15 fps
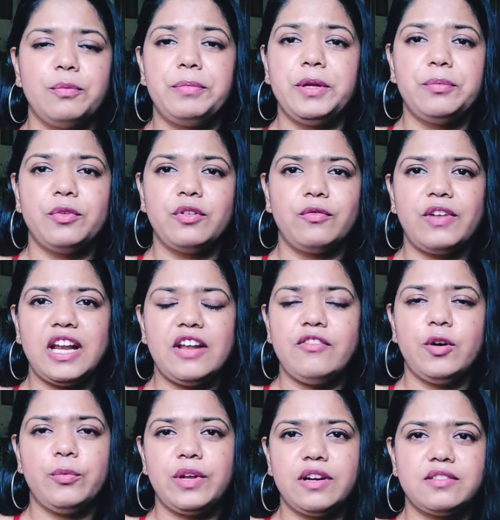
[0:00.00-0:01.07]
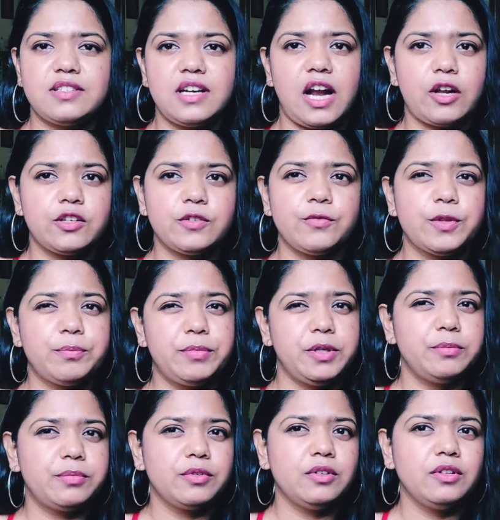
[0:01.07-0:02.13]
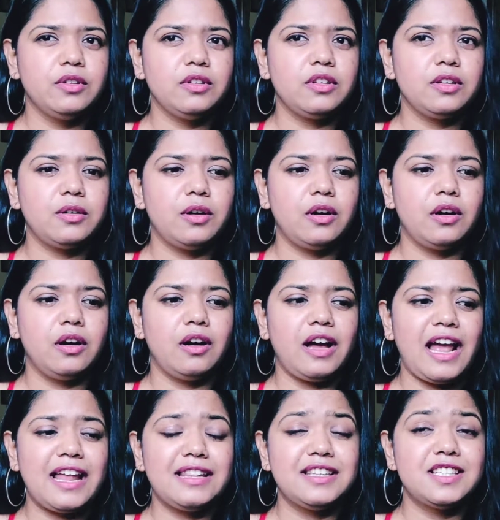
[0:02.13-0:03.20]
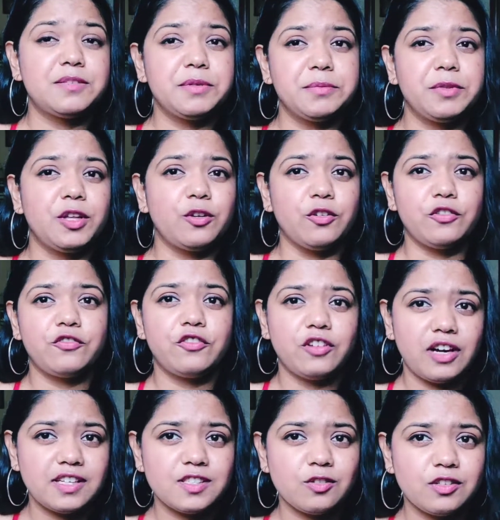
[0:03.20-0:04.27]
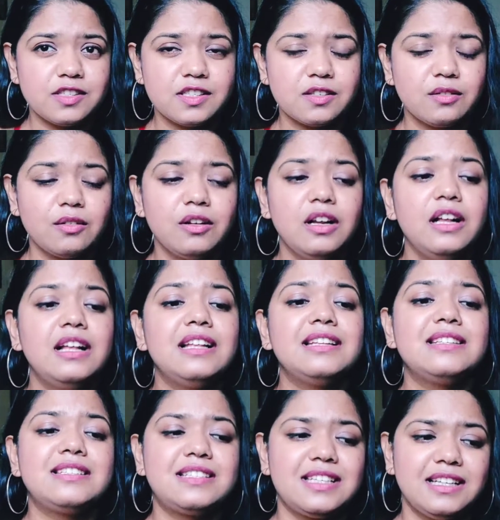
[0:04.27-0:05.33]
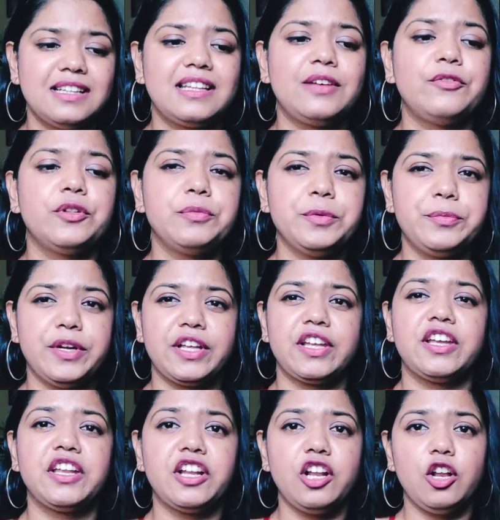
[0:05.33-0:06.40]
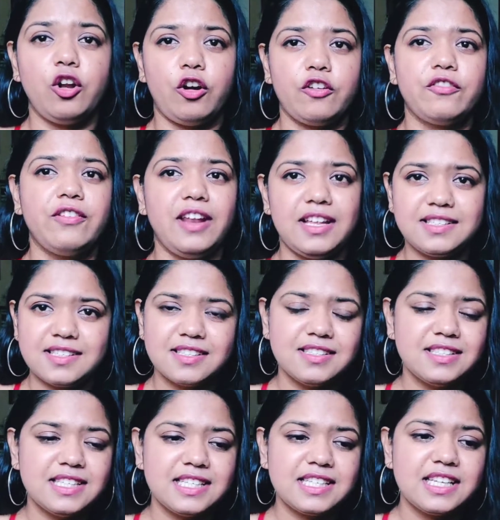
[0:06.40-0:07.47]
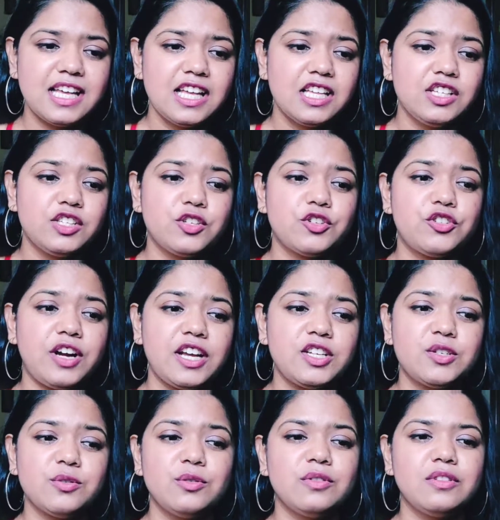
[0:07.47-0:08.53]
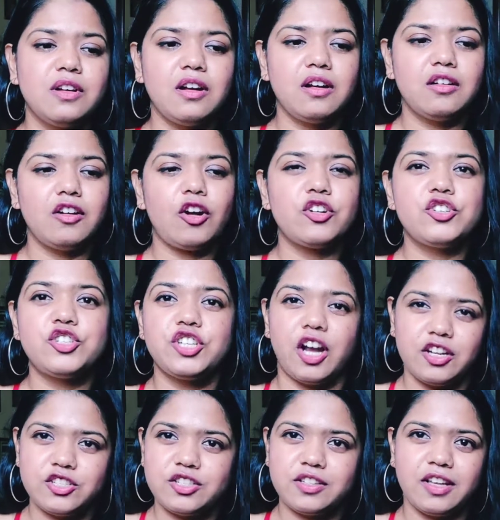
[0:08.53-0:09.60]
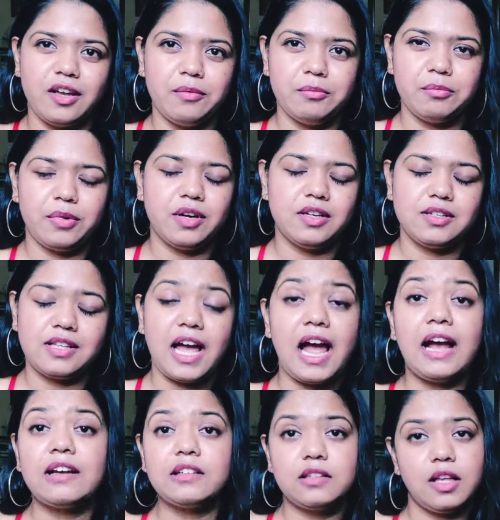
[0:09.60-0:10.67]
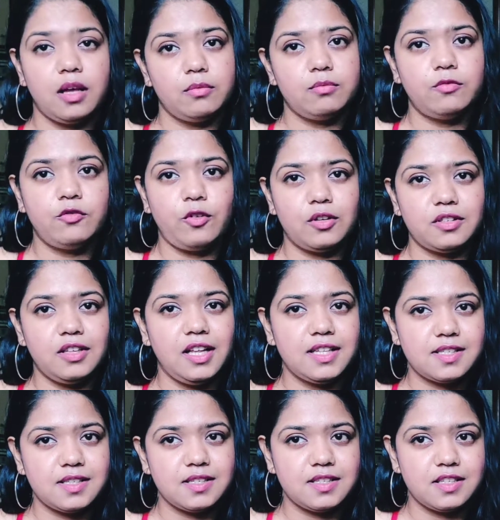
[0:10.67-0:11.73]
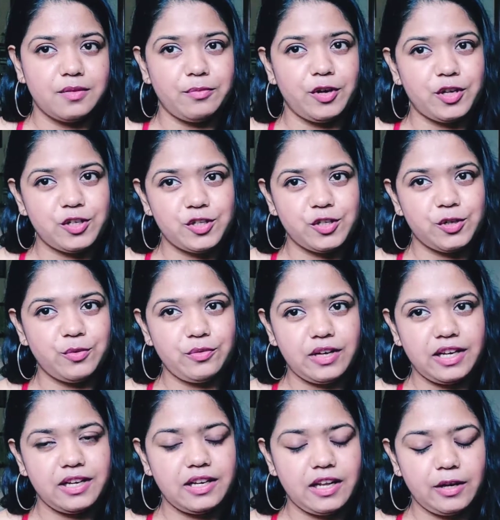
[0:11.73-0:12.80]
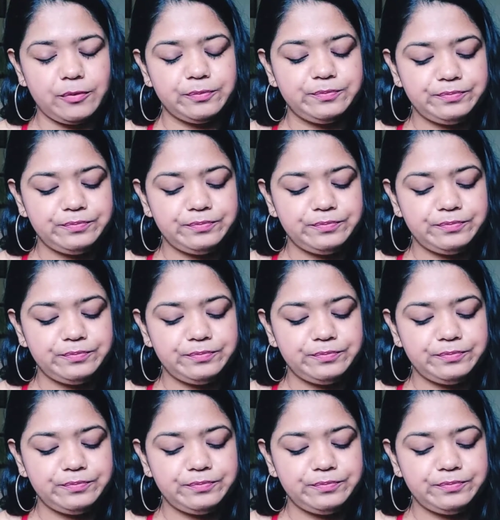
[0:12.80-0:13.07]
People, whenever we are surrounded with people, and these people are good for us also, still they will be bringing in a lot of lessons. So try to not judge them, but thank them for the lessons they bring to you right now.